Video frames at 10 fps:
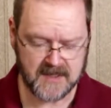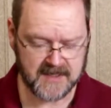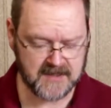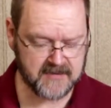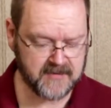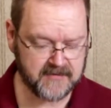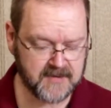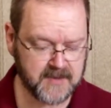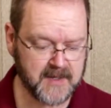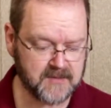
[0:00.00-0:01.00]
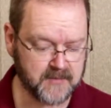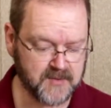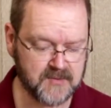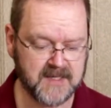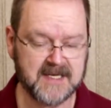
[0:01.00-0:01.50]
I love everything about the
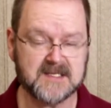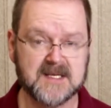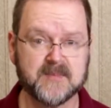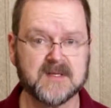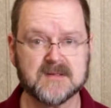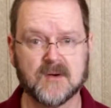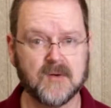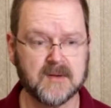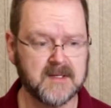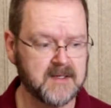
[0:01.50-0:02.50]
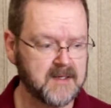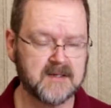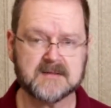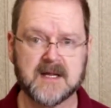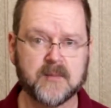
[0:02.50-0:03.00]
boot except the sole.
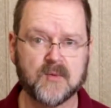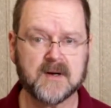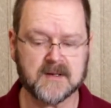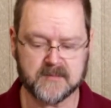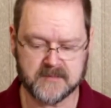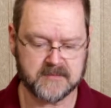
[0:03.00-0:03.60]
Stop wearing them.